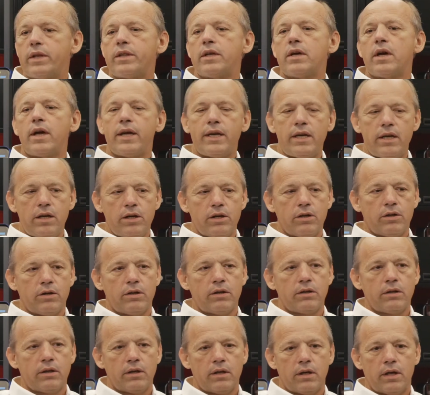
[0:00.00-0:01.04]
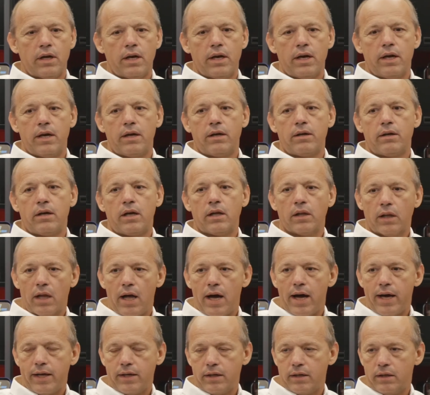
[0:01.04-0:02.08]
thing I hear a
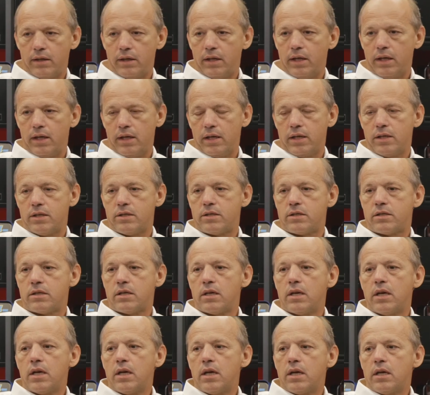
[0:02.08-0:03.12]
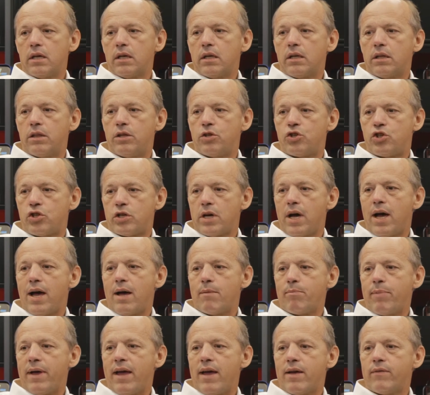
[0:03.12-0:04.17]
lot is the
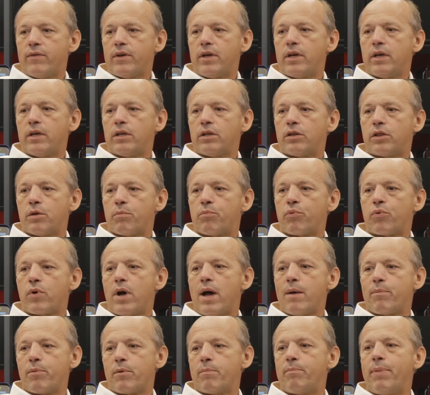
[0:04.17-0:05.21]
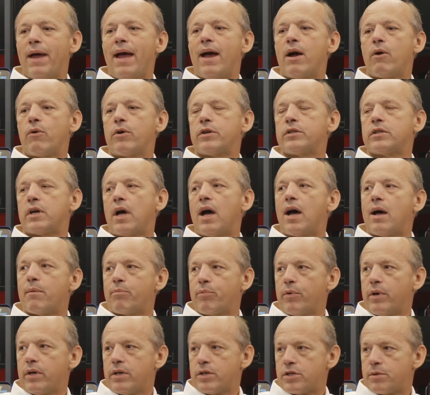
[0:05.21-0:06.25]
shop having the proper power to
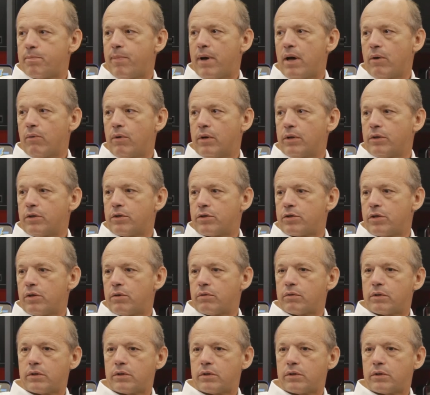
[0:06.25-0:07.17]
operate a spot welder. So